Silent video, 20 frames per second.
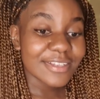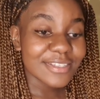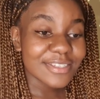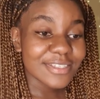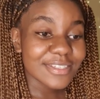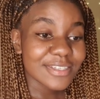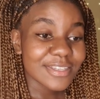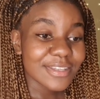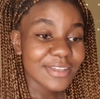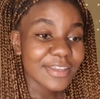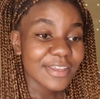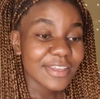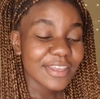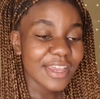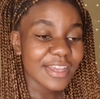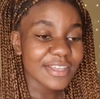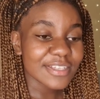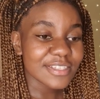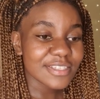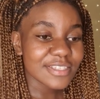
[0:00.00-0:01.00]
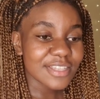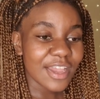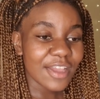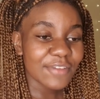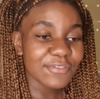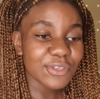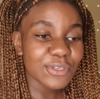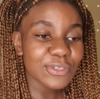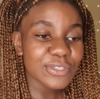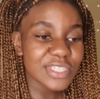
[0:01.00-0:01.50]
marketplace where a
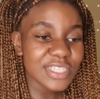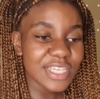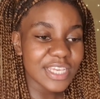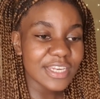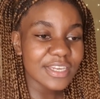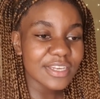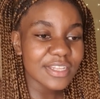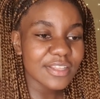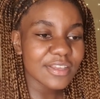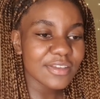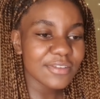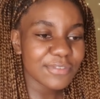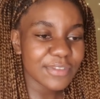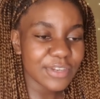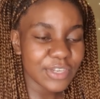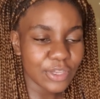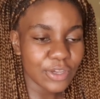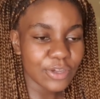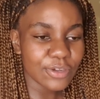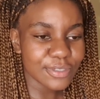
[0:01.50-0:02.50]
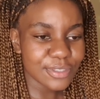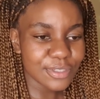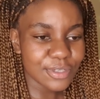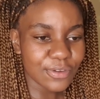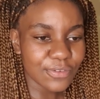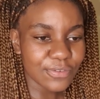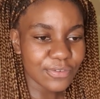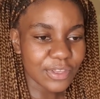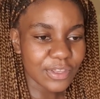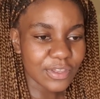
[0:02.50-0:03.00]
lot Have you of the seen the videos
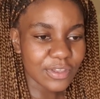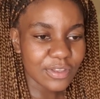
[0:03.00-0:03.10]
of it?